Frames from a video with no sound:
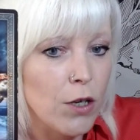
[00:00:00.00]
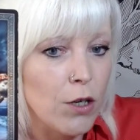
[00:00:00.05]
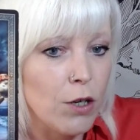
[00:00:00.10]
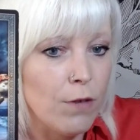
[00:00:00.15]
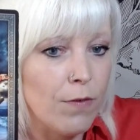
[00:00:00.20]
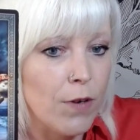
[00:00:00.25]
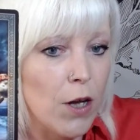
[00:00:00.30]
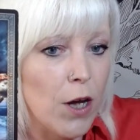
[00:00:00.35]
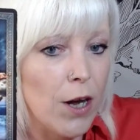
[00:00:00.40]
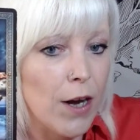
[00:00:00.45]

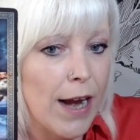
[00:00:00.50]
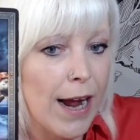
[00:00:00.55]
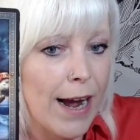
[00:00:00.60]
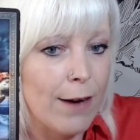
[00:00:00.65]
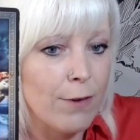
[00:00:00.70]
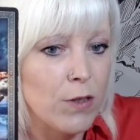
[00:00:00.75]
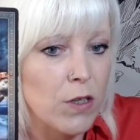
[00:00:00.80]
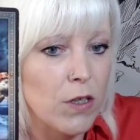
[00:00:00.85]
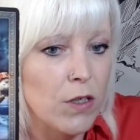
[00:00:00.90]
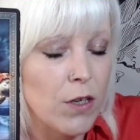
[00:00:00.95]
you've learned
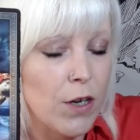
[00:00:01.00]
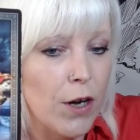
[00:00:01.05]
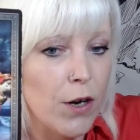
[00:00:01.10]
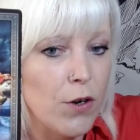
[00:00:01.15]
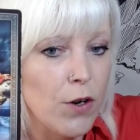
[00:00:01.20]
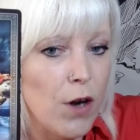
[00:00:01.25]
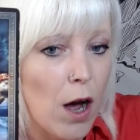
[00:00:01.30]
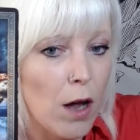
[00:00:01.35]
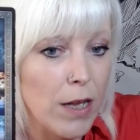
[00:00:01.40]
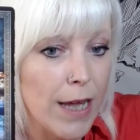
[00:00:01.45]
how to
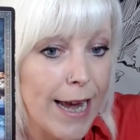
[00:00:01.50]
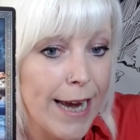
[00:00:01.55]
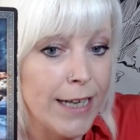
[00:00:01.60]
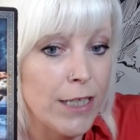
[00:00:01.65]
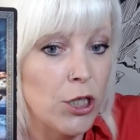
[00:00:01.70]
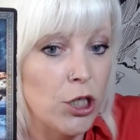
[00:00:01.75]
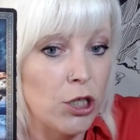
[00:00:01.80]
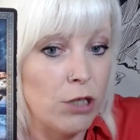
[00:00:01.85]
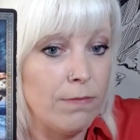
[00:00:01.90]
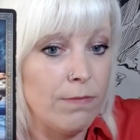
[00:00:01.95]
turn
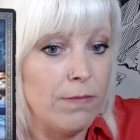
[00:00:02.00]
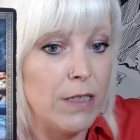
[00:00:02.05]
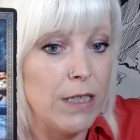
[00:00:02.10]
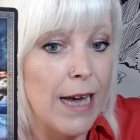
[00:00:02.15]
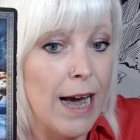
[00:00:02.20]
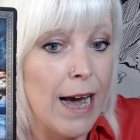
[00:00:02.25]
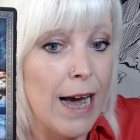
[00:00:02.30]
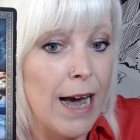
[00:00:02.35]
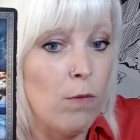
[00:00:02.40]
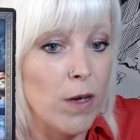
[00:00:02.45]
knowledge,
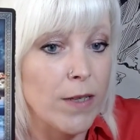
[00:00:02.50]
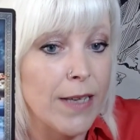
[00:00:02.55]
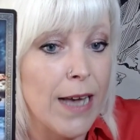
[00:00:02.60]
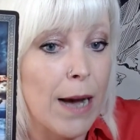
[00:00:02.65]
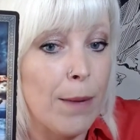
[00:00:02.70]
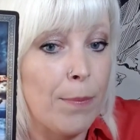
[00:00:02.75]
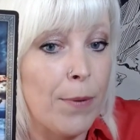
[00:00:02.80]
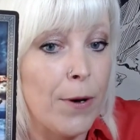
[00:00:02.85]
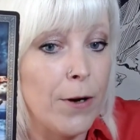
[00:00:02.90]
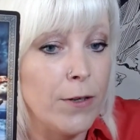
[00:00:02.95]
yeah, what's
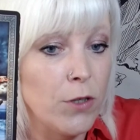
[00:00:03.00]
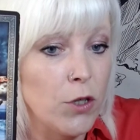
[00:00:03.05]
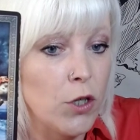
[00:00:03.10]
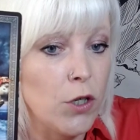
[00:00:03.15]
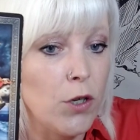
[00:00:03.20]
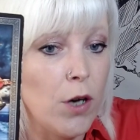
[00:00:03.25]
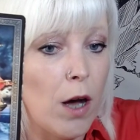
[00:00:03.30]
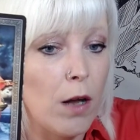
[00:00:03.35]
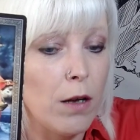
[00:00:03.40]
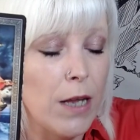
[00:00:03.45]

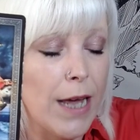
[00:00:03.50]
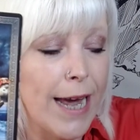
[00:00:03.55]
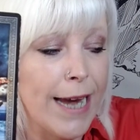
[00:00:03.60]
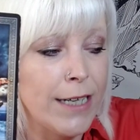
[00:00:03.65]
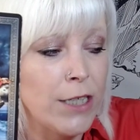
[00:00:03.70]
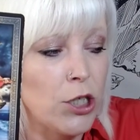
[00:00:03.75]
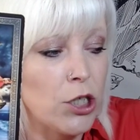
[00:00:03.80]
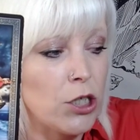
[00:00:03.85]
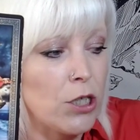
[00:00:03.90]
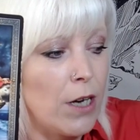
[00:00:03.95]
happened,
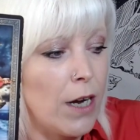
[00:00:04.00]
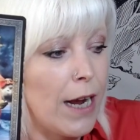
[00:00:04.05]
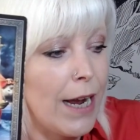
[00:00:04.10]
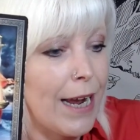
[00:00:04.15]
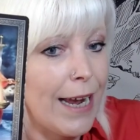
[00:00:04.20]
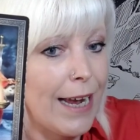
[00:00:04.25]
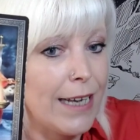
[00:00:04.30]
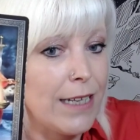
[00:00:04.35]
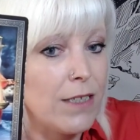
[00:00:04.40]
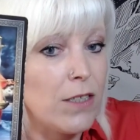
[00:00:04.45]
knowledge,
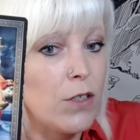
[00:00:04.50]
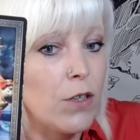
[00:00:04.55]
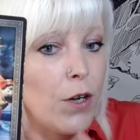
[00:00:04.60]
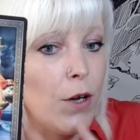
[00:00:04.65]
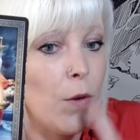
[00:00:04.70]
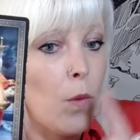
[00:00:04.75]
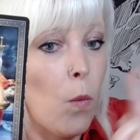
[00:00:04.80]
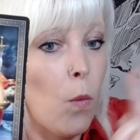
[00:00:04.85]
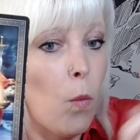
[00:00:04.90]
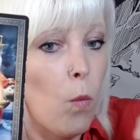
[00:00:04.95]

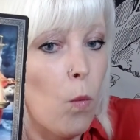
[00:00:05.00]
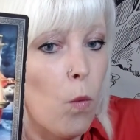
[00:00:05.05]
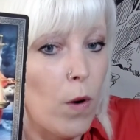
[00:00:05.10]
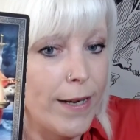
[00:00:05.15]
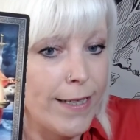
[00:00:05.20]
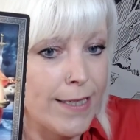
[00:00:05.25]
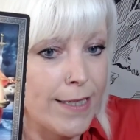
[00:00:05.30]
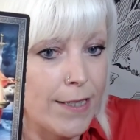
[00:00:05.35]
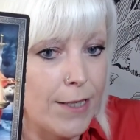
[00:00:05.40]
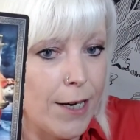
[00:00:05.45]
into
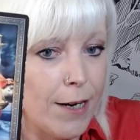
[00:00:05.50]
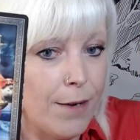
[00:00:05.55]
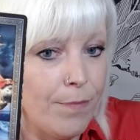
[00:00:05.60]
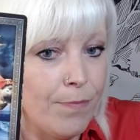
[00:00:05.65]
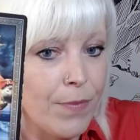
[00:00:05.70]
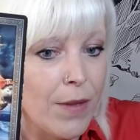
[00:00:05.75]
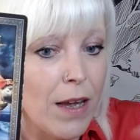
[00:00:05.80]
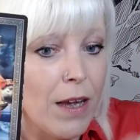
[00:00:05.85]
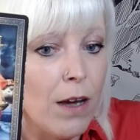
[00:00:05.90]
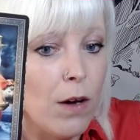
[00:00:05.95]
wisdom.